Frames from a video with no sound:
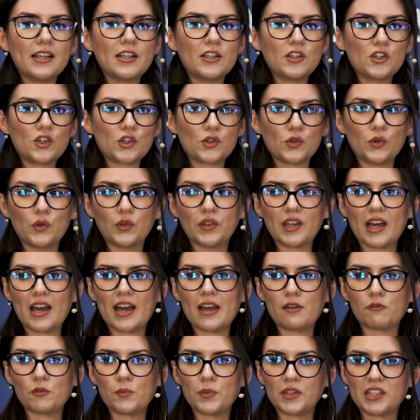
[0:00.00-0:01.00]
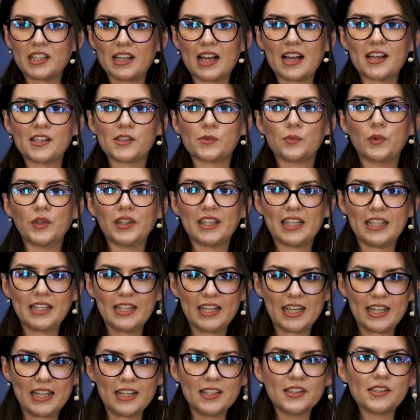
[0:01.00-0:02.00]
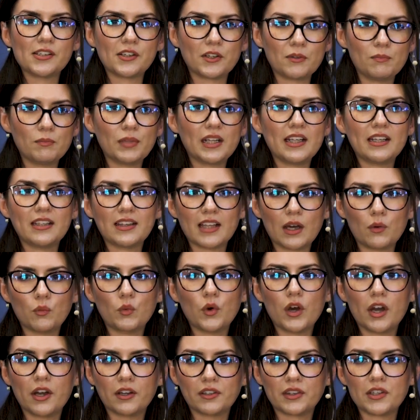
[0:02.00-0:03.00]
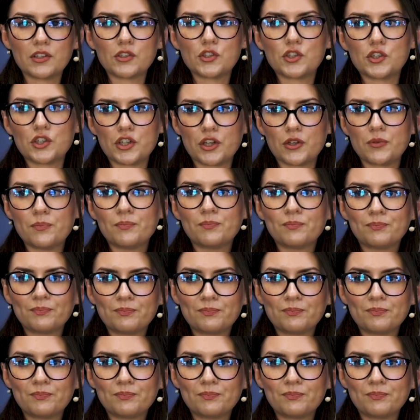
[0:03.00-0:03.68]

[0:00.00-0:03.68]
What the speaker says: and ensure that everybody has what they need to complete that work that's due.